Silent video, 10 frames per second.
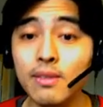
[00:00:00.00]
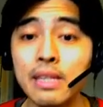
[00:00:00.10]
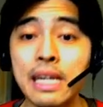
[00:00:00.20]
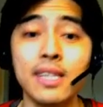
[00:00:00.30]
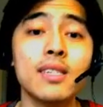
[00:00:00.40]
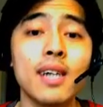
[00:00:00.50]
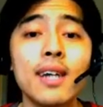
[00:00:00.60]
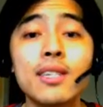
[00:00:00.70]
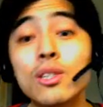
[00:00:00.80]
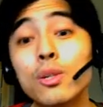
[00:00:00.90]
And this
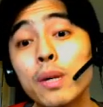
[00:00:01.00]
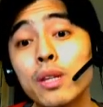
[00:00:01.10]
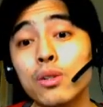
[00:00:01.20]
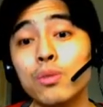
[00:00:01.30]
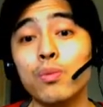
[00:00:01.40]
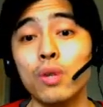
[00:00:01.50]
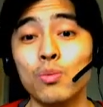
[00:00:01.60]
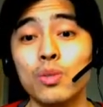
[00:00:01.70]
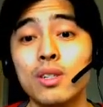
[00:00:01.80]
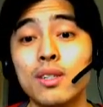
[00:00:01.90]
ties into my third
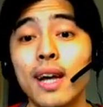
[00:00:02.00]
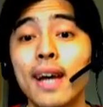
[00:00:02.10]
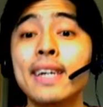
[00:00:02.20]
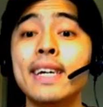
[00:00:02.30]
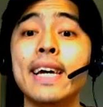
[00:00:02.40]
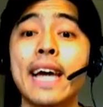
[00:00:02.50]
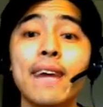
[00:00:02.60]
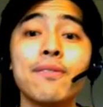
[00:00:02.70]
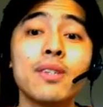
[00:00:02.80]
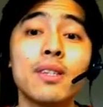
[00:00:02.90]
point, which is that
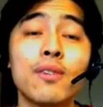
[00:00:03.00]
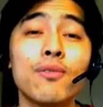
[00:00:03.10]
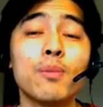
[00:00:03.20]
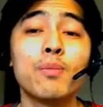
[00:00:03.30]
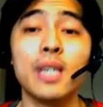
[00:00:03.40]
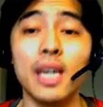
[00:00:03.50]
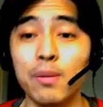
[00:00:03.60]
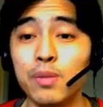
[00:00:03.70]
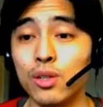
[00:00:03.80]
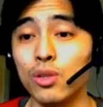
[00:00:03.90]
everything from
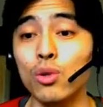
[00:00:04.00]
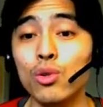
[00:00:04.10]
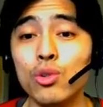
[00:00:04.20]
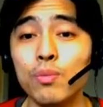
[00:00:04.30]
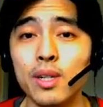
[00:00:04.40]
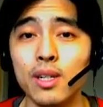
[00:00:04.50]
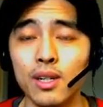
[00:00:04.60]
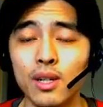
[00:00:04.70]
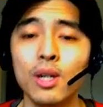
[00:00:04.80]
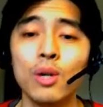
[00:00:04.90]
games to social
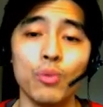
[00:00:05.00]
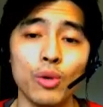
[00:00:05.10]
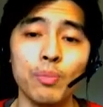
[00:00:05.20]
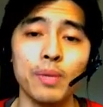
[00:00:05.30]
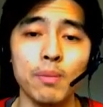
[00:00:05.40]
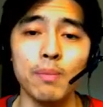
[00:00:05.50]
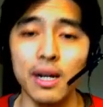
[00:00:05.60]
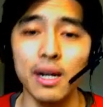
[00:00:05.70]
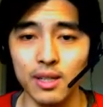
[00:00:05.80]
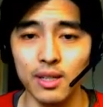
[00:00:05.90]
media will be
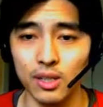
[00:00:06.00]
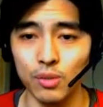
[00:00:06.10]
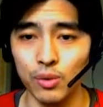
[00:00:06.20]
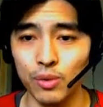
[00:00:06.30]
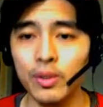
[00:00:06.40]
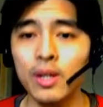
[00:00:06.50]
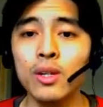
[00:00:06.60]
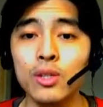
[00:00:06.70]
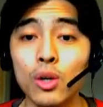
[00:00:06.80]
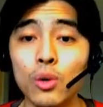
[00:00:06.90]
monetizable.
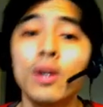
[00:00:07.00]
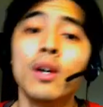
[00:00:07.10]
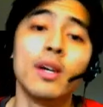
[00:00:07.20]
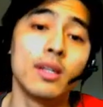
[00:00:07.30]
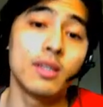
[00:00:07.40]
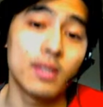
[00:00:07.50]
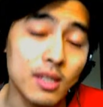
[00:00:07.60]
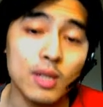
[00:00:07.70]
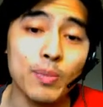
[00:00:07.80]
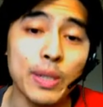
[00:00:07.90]
So
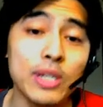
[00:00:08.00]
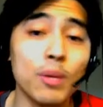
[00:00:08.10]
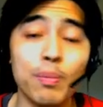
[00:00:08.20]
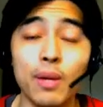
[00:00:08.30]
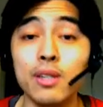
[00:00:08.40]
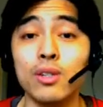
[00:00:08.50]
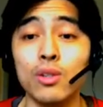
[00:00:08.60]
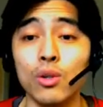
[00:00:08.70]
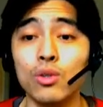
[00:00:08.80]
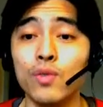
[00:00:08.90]
this especially applies to
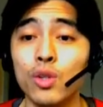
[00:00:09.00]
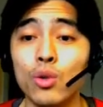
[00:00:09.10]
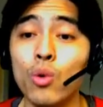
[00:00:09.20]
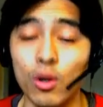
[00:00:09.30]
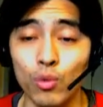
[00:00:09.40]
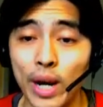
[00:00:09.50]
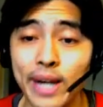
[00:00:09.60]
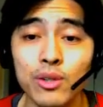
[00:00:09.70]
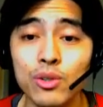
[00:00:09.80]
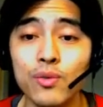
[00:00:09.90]
those of you who are
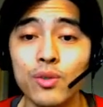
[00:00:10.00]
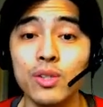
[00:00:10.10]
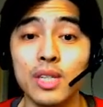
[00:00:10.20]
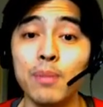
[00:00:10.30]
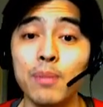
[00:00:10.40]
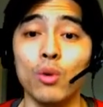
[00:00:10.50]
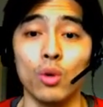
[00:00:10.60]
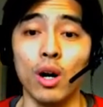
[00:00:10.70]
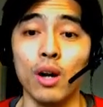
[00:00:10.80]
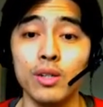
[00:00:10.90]
writers, for example,
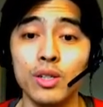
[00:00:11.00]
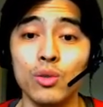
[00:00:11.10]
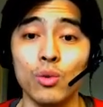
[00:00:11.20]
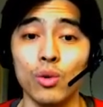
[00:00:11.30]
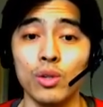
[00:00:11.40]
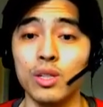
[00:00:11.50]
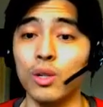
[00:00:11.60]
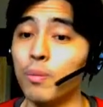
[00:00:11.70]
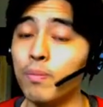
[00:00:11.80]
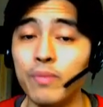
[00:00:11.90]
or artists, or you
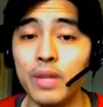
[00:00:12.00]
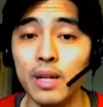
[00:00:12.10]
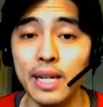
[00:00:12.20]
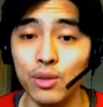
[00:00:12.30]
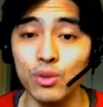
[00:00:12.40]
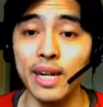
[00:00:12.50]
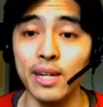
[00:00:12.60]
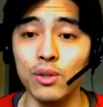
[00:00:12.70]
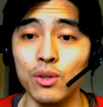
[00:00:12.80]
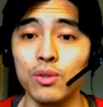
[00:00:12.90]
know,
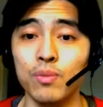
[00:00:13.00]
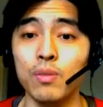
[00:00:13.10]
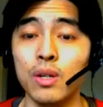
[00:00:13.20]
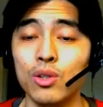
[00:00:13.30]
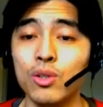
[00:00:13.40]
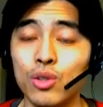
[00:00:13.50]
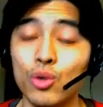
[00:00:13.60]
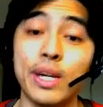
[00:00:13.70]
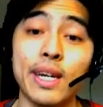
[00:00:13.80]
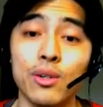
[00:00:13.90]
entertainers,
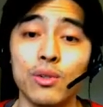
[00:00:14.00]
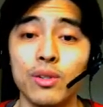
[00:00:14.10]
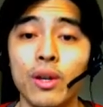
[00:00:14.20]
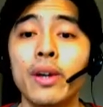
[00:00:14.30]
creators.